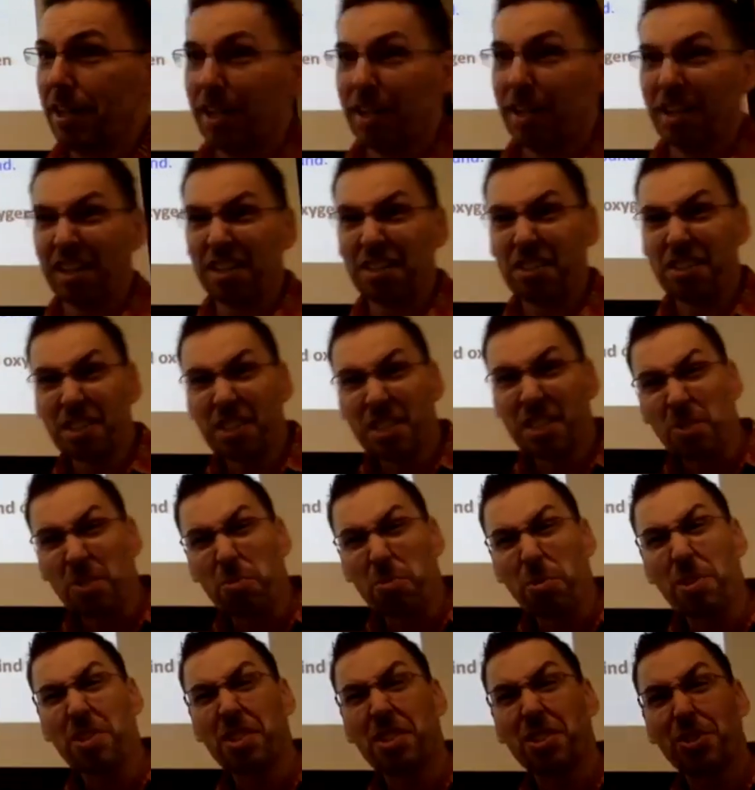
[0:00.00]
and I just
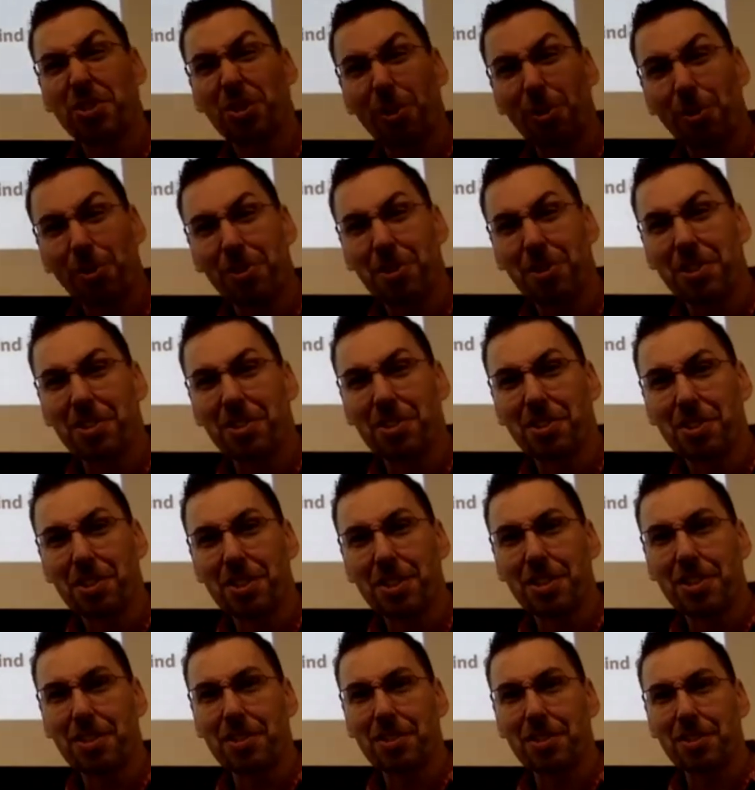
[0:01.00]
want to start on this
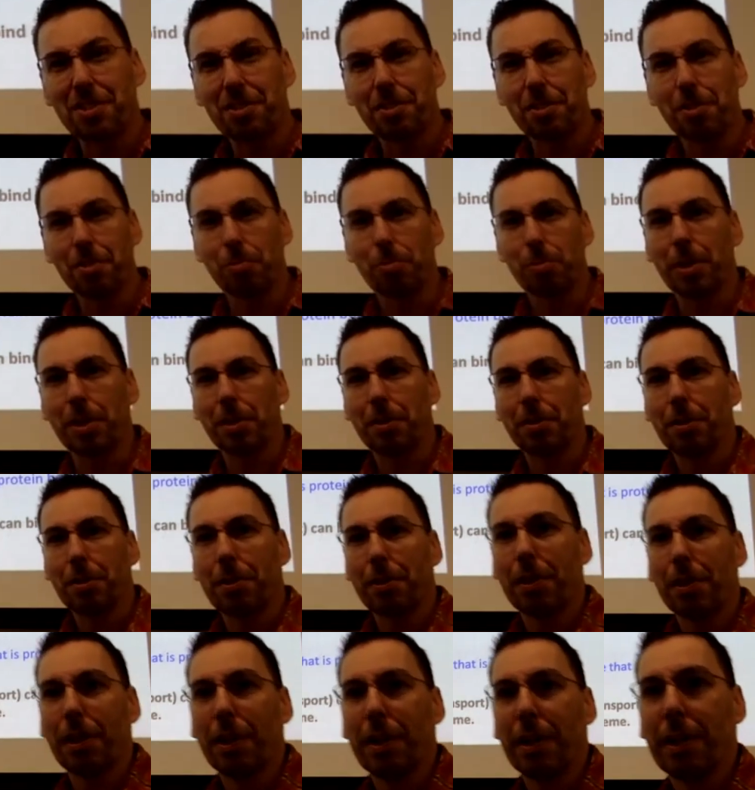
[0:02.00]
just a little bit.
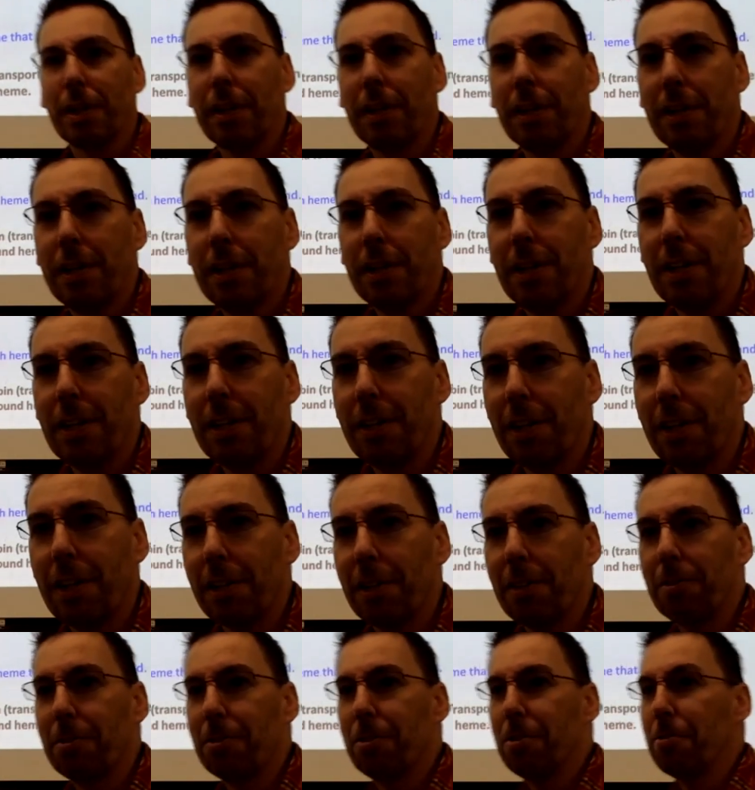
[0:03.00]
Okay, not
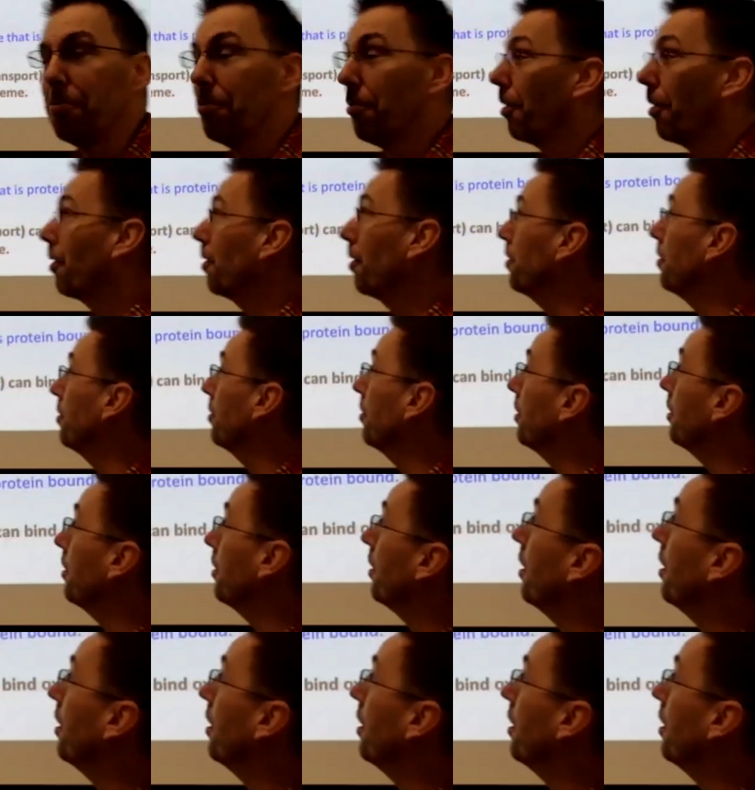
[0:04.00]
go too far into it.